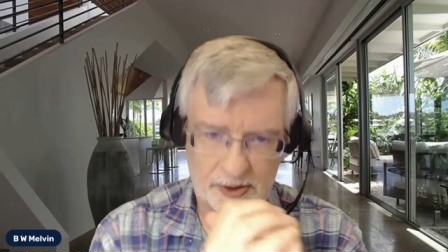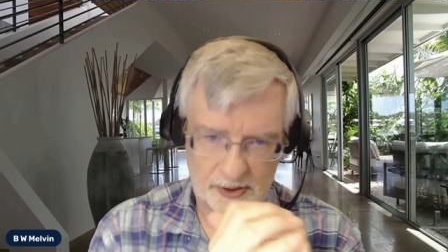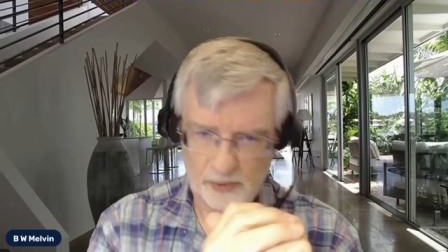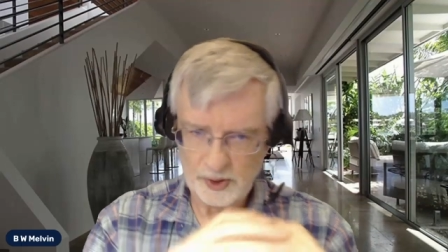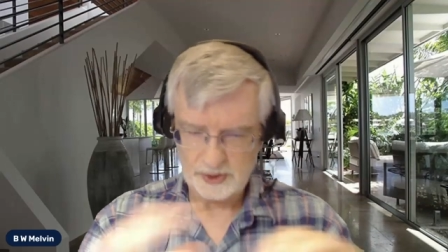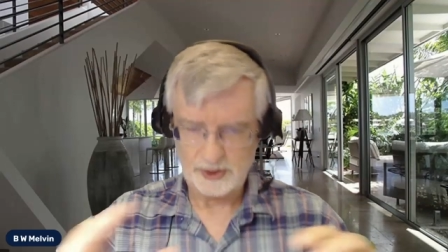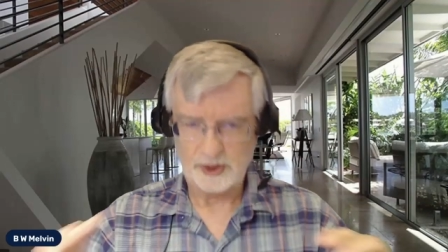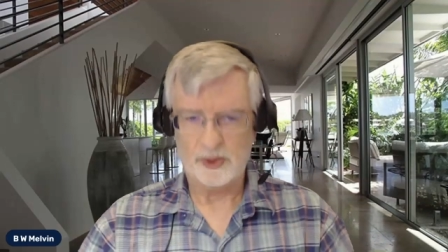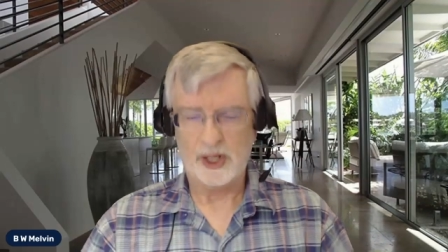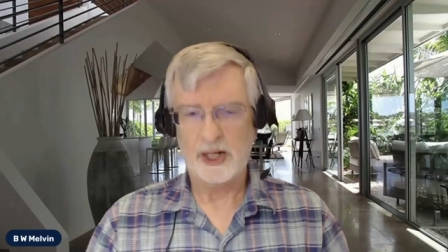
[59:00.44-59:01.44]
you're
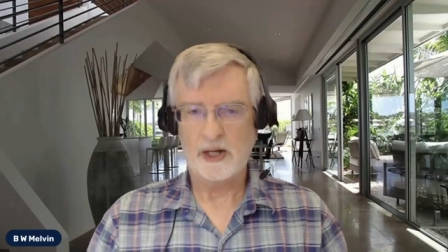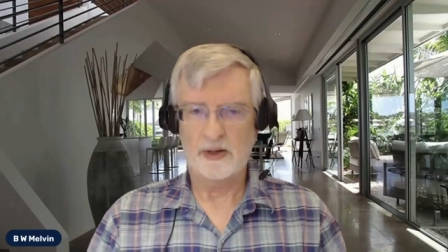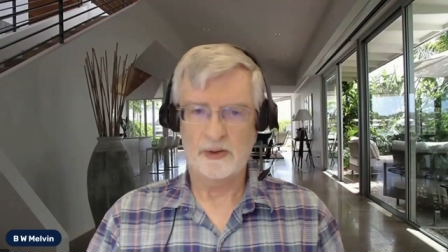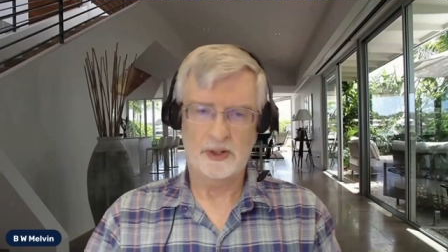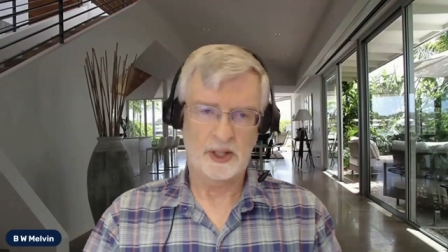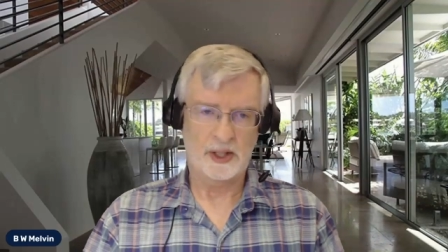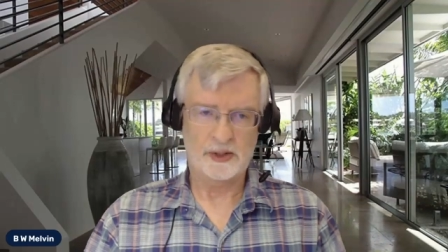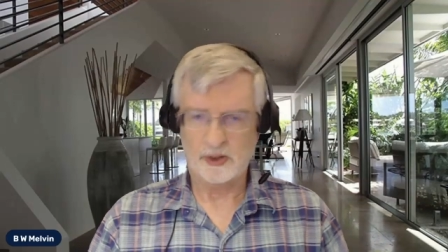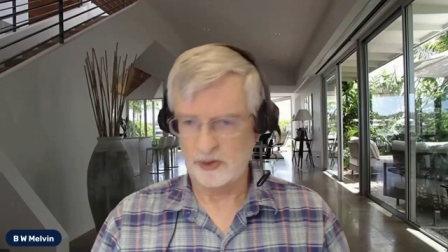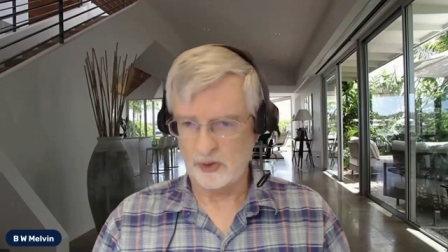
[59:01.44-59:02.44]
witnessing right now and
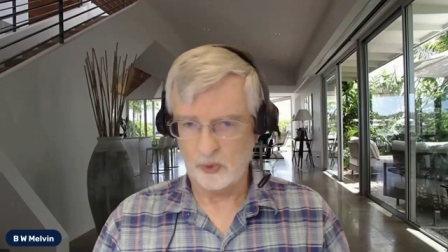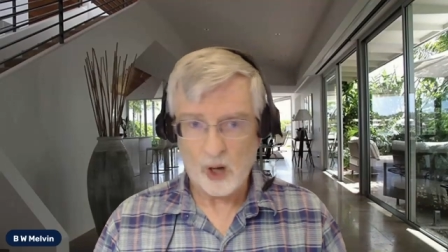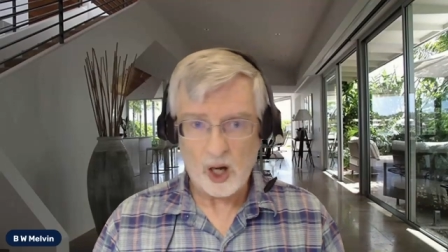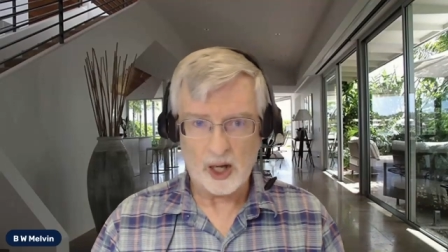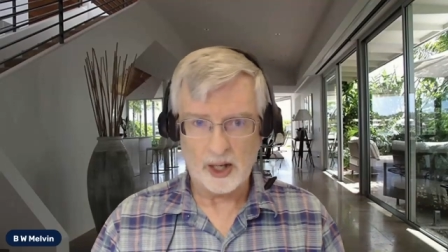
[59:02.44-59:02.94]
you don't know why.